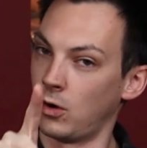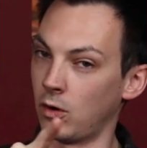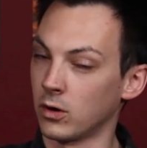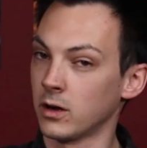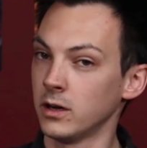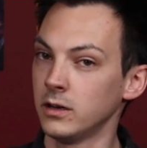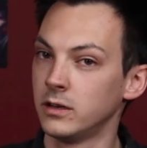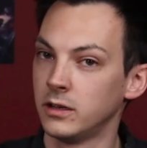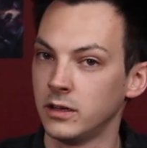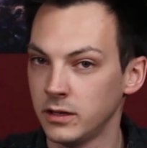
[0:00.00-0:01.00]

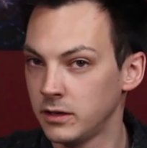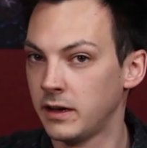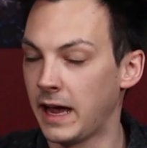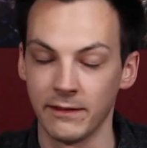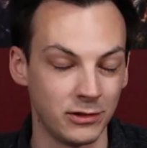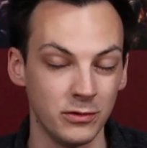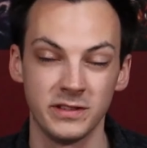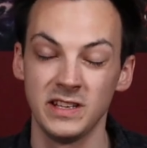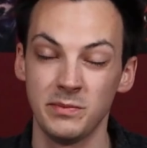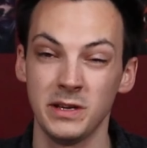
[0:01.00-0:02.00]
or have
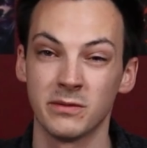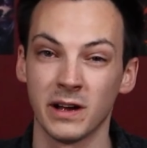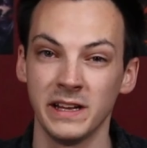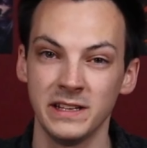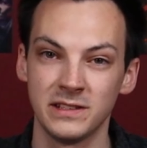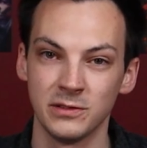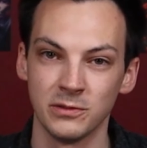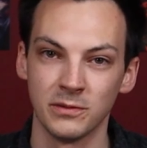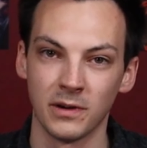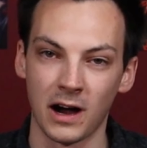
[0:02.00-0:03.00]
2 CP ready
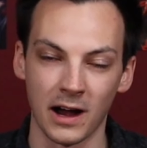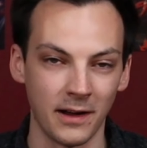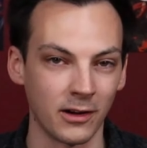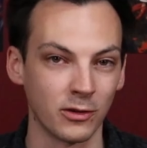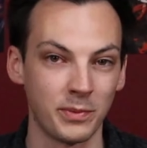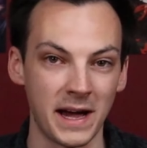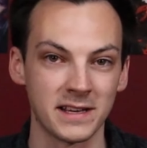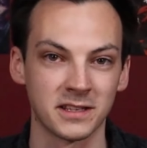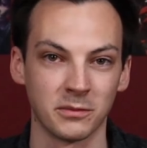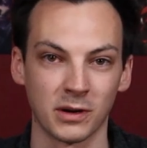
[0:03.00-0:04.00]
to auto
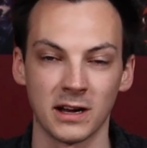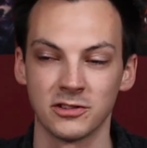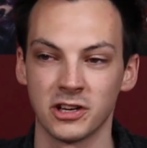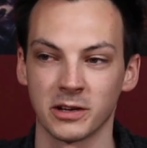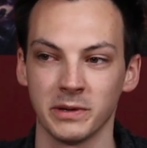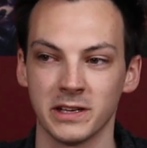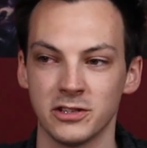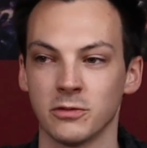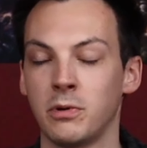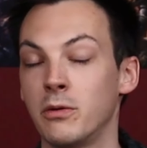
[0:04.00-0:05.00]
pass a morale check,
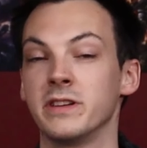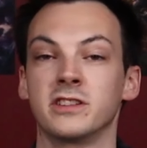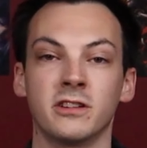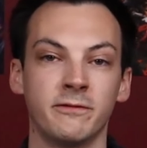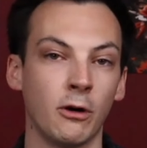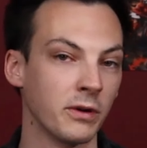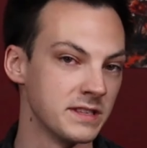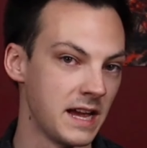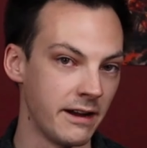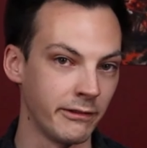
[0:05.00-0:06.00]
because your opponent is going to
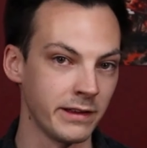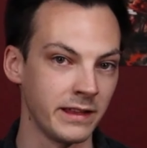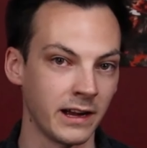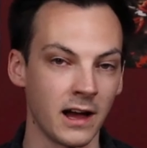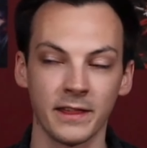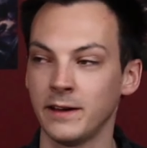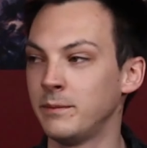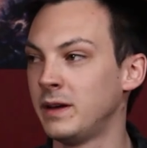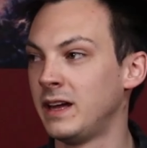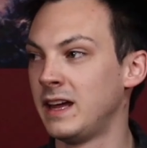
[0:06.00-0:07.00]
focus everything on
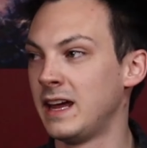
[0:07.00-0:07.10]
them,